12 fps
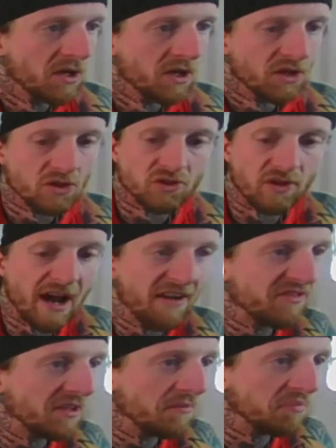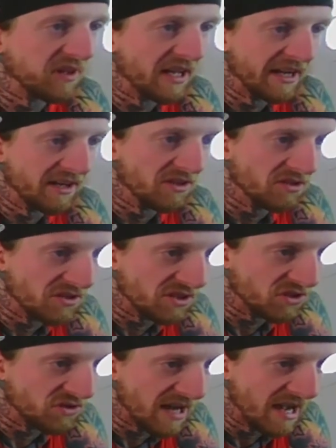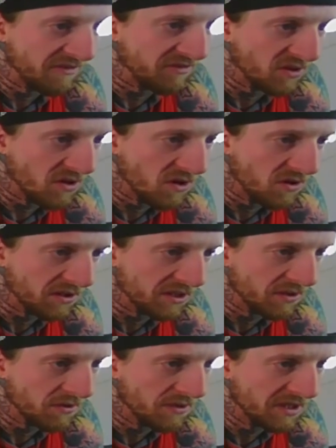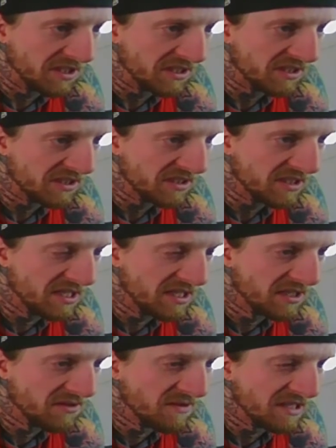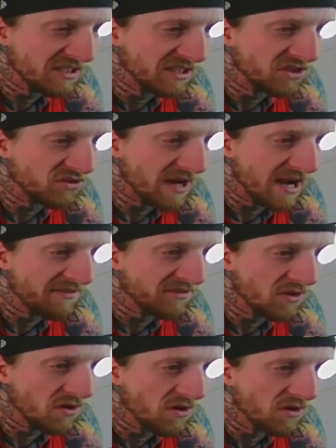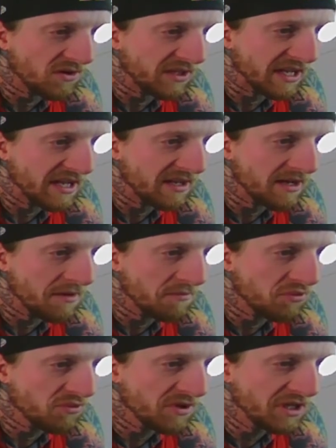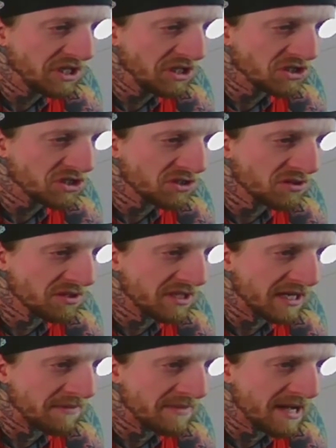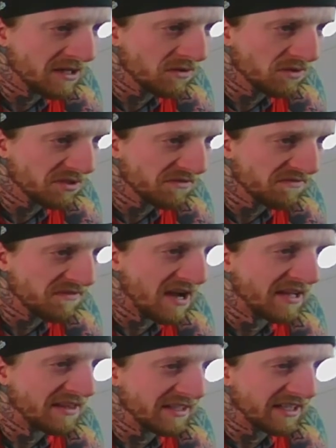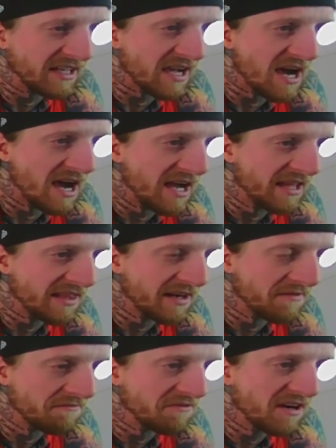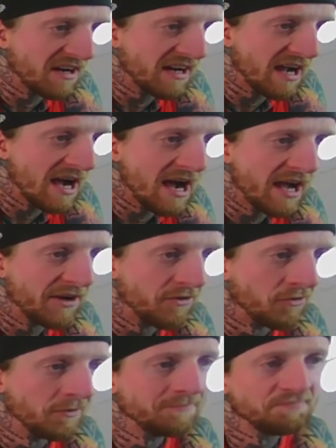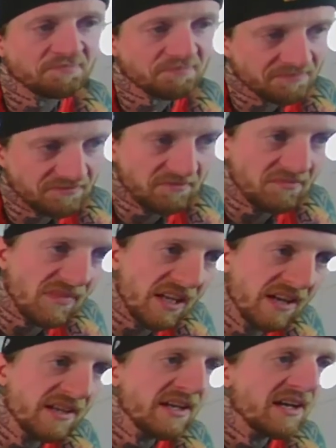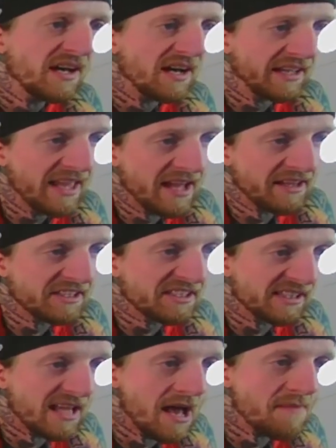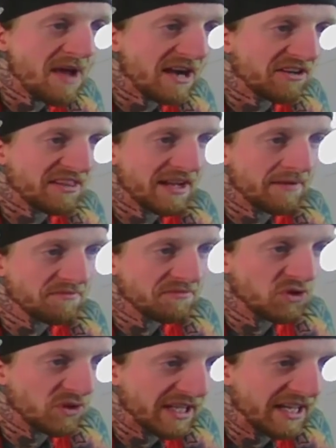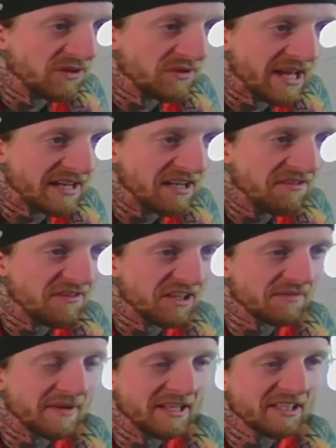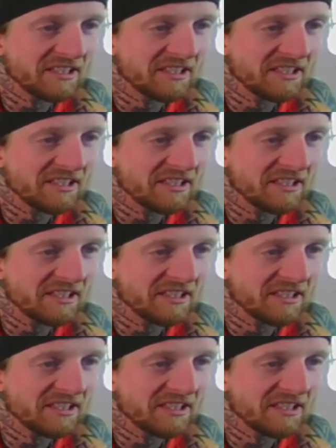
drafted players, the draft log, the always interested draft log. And I'm pretty sure that I'm not going to find the guy that I'm very high on. Again, this is a linebacker thing. I'm going to get on that defense, man. This